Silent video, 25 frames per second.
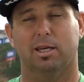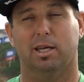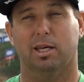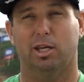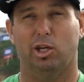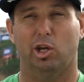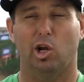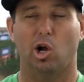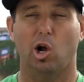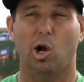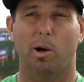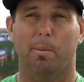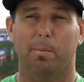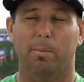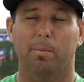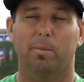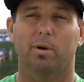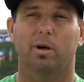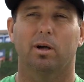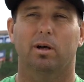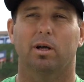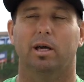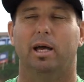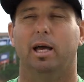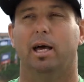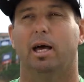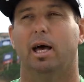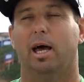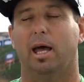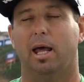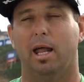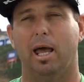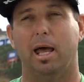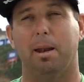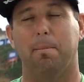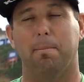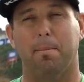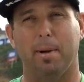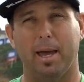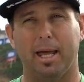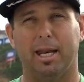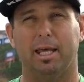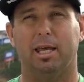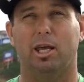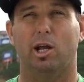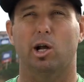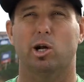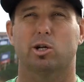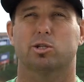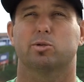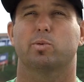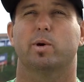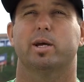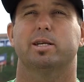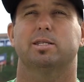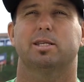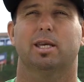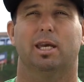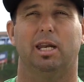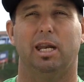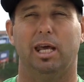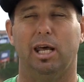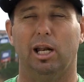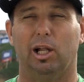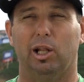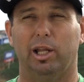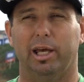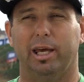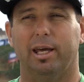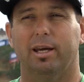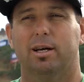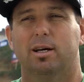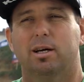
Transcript: in Europe and many years racing in Italy.